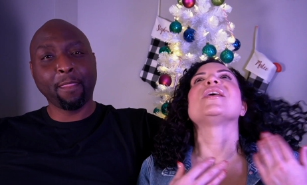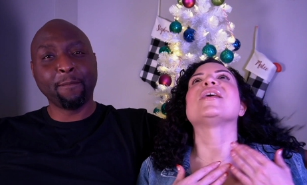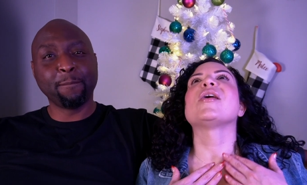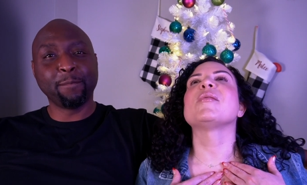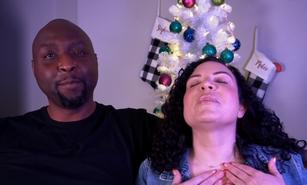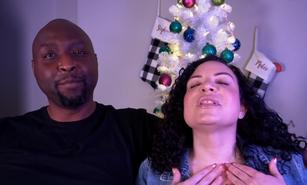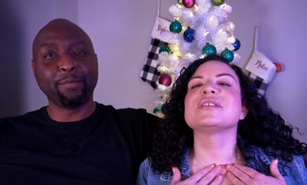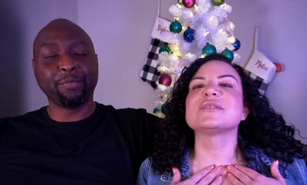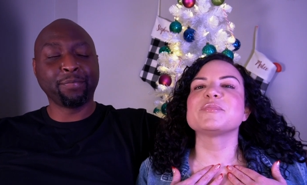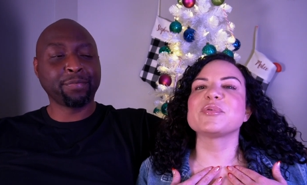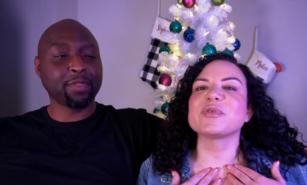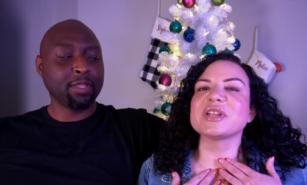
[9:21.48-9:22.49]
Speaker 1: he got me
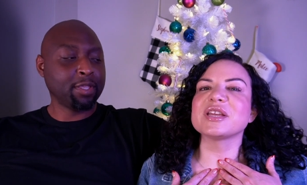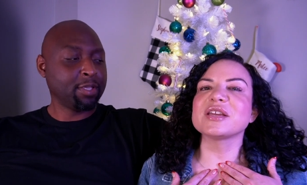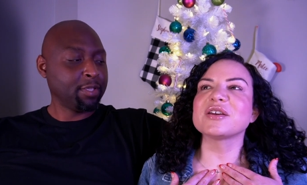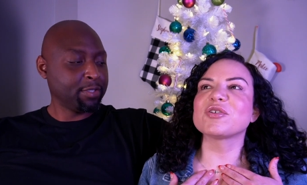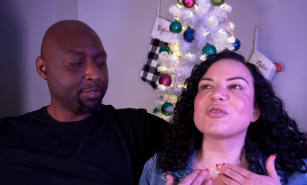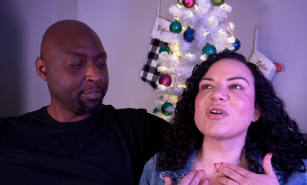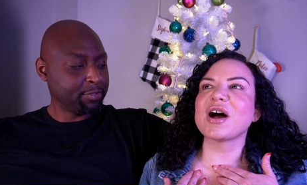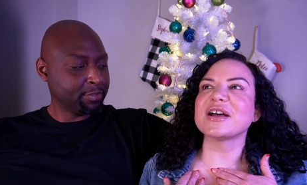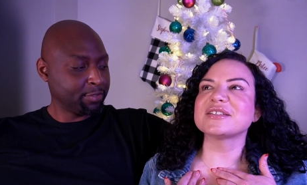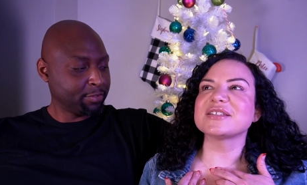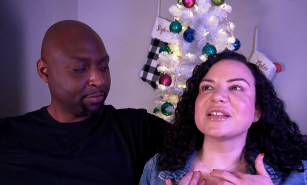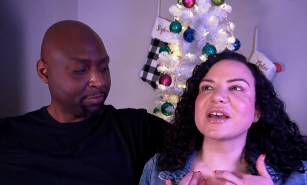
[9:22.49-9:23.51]
this pretty
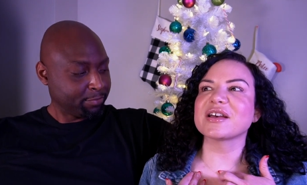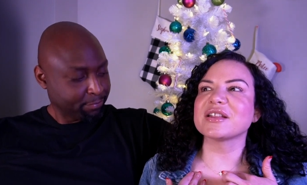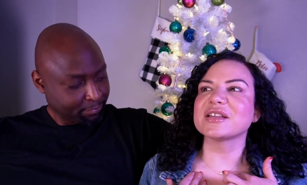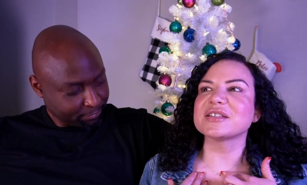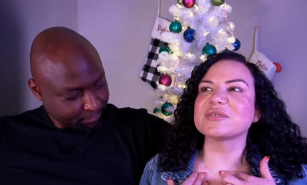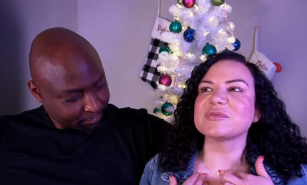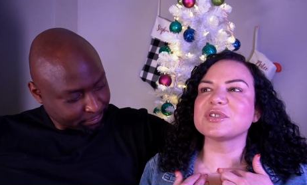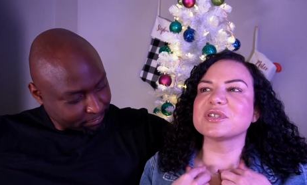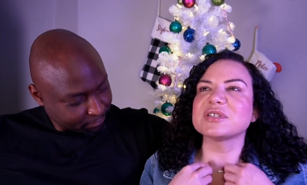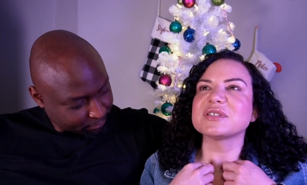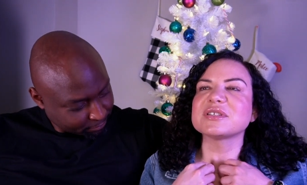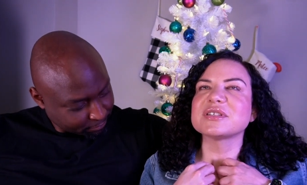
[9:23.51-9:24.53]
cross necklace, which
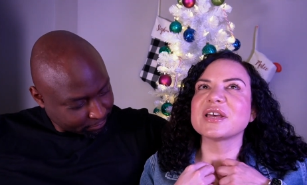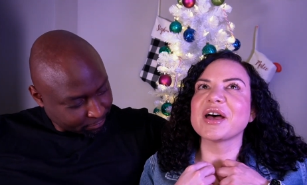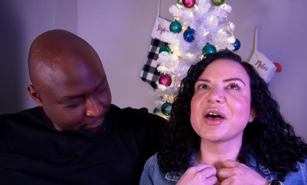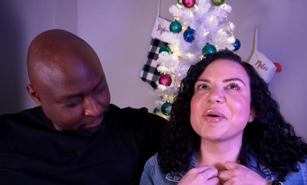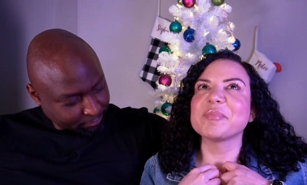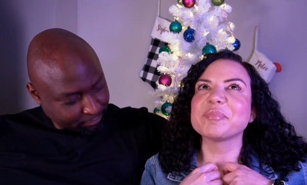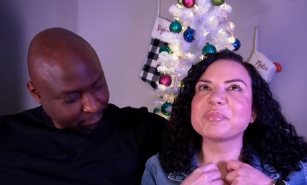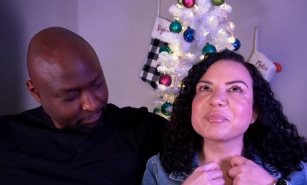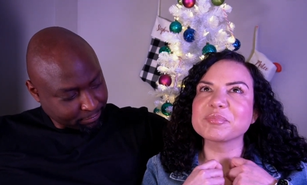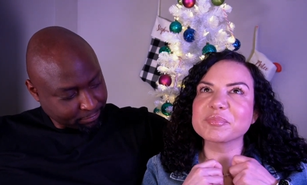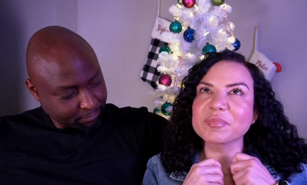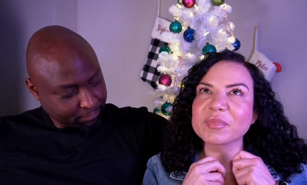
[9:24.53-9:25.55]
is um,
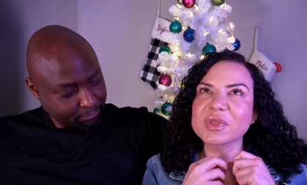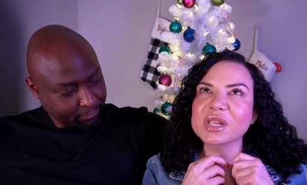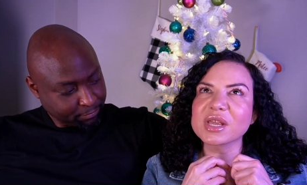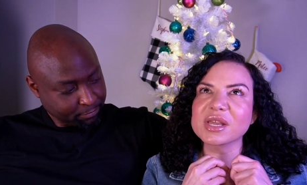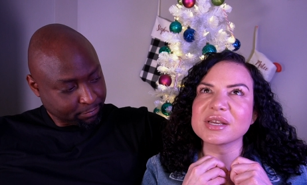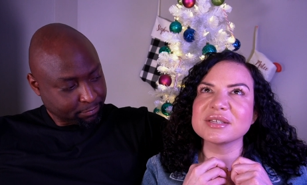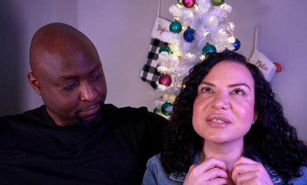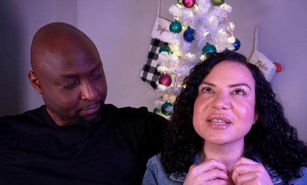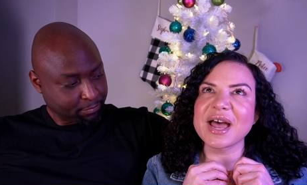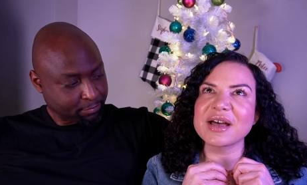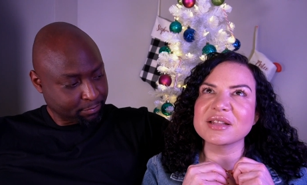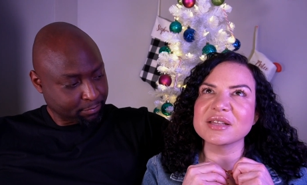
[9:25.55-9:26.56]

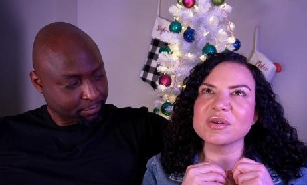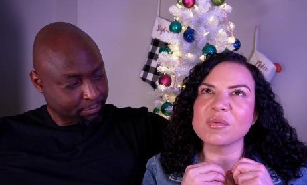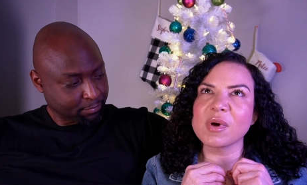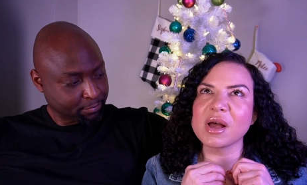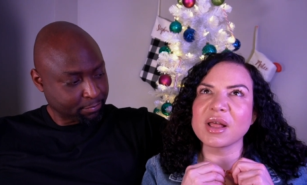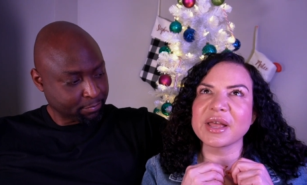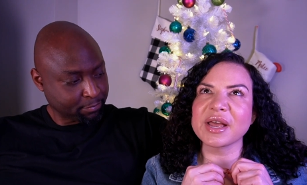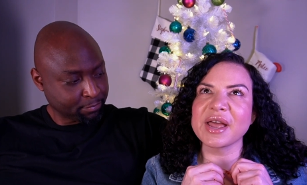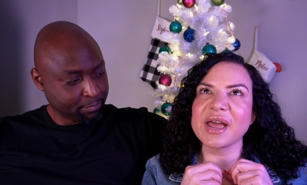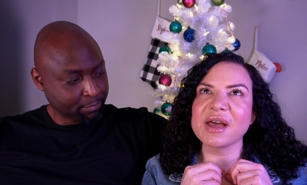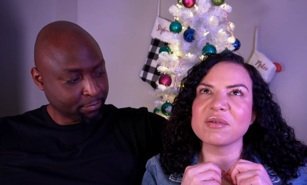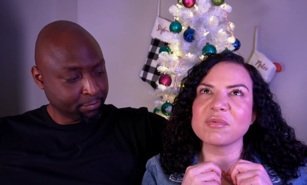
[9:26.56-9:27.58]
exactly what like I
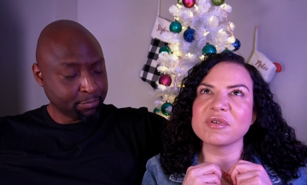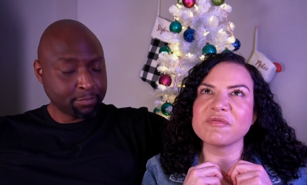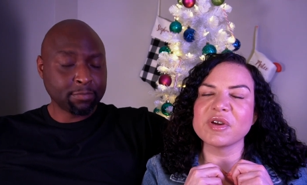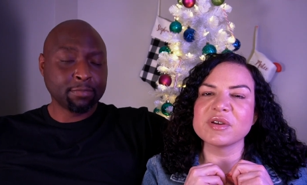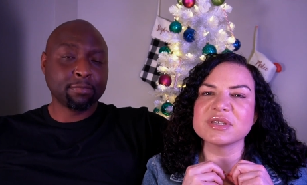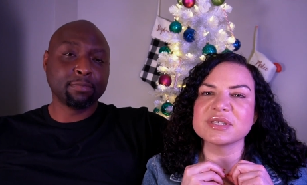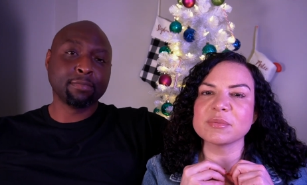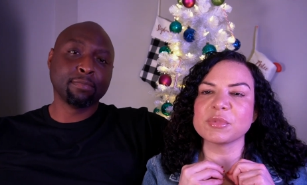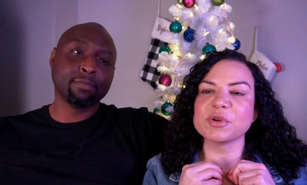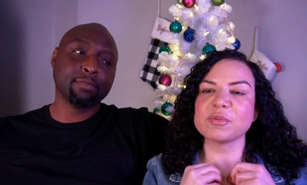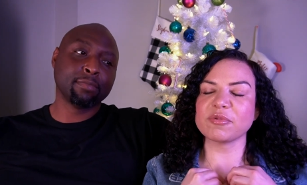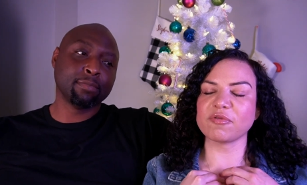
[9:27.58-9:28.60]
had one very
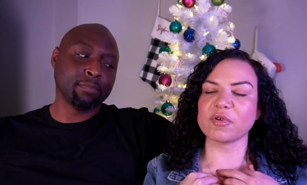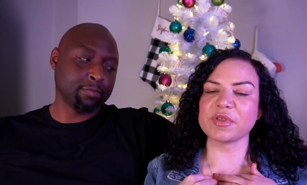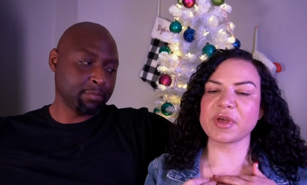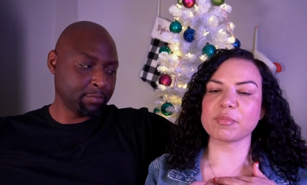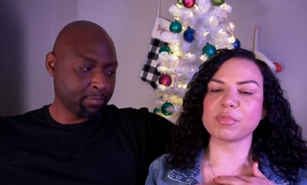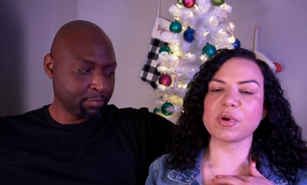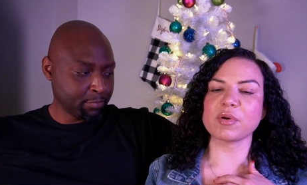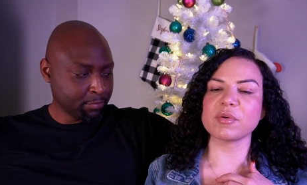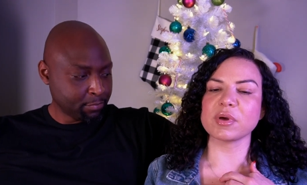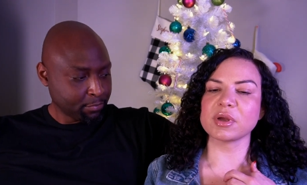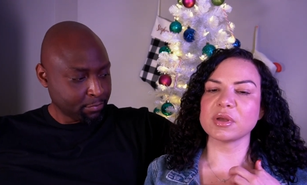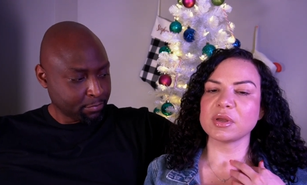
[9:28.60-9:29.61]
similar before that
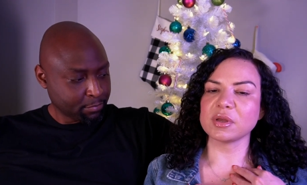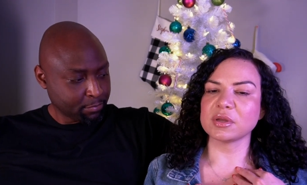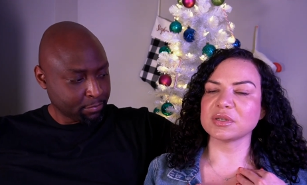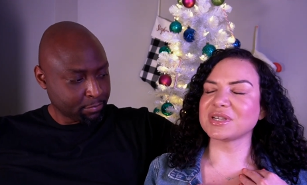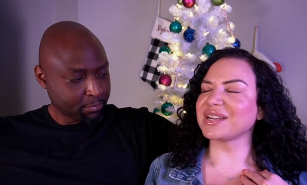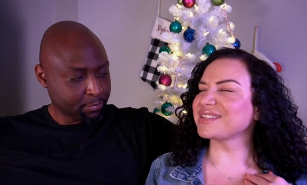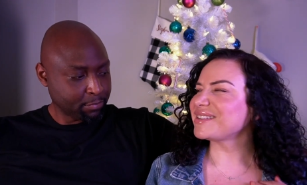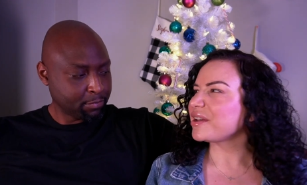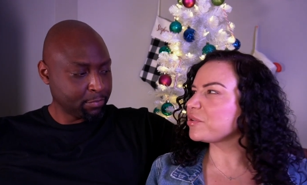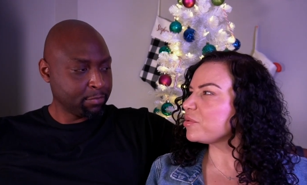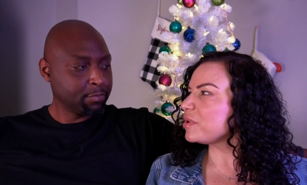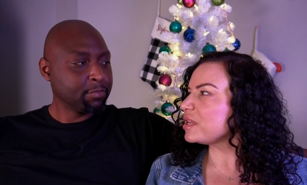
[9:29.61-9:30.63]
broke. Did I
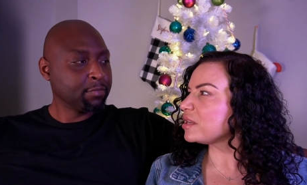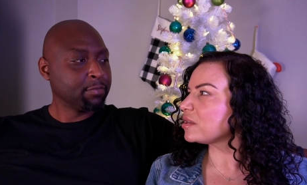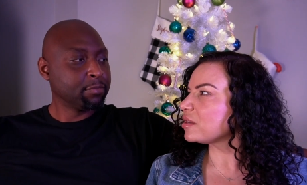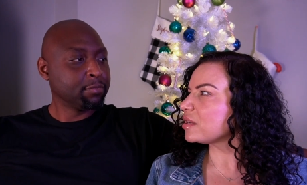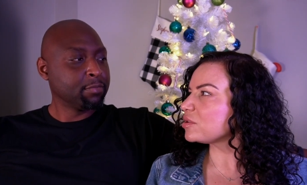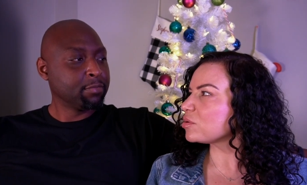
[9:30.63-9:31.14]
tell you it? I